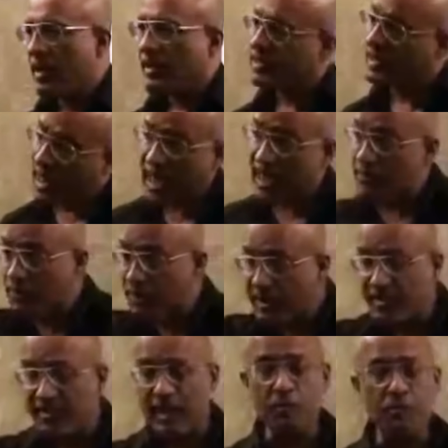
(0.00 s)
Yeah,
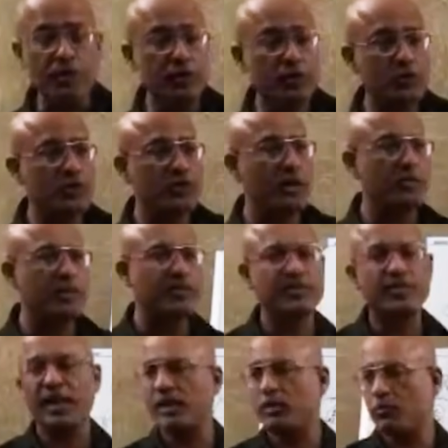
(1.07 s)
every cell produces
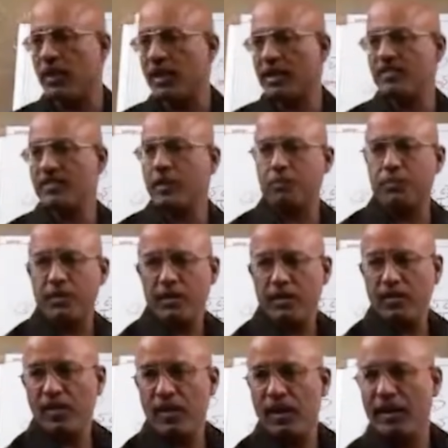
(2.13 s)
MHC class 1 except
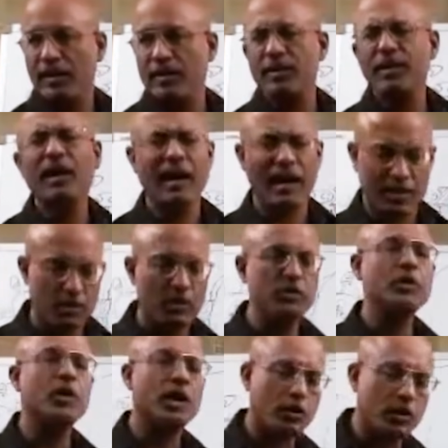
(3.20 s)
I know
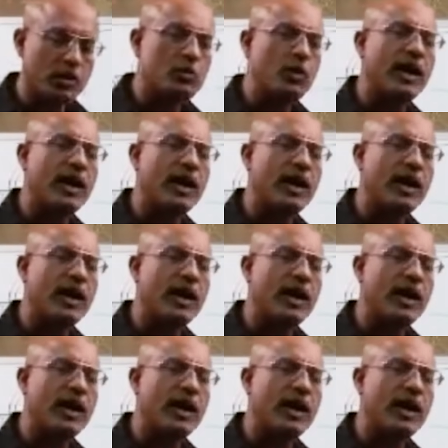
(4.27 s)
you are going to